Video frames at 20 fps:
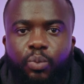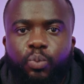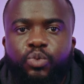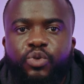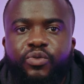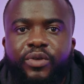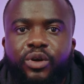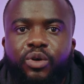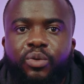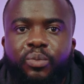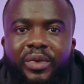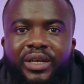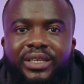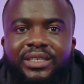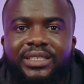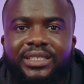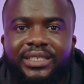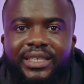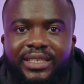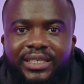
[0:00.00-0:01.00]
We recommend
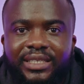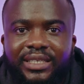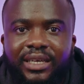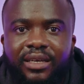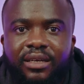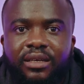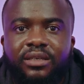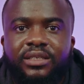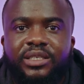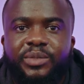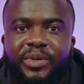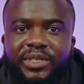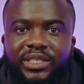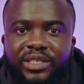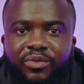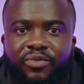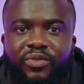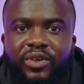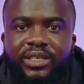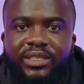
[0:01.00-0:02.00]
setting
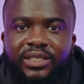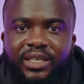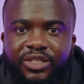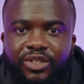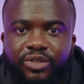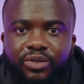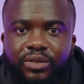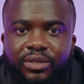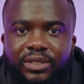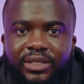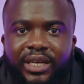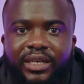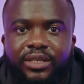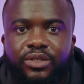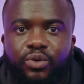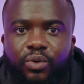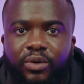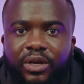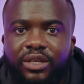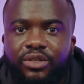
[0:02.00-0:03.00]
specific sessions and
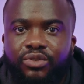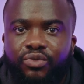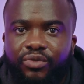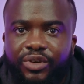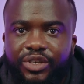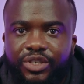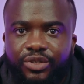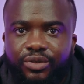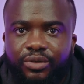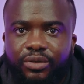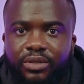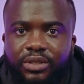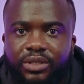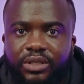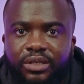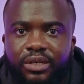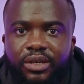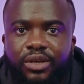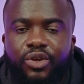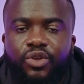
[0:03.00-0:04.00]
token durations
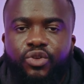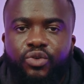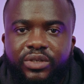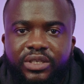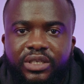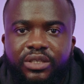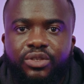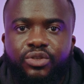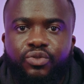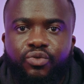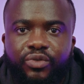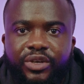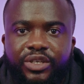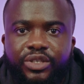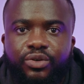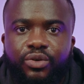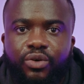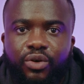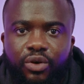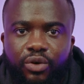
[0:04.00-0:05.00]
using the
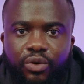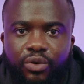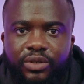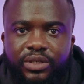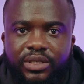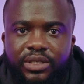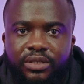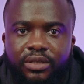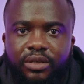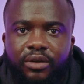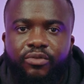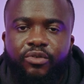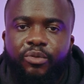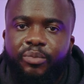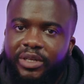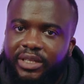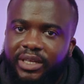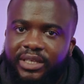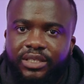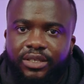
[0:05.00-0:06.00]
duration clause for
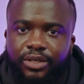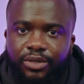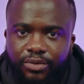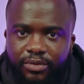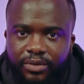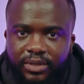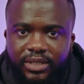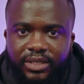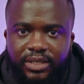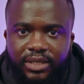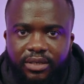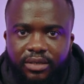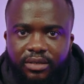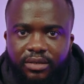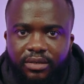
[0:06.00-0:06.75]
better security.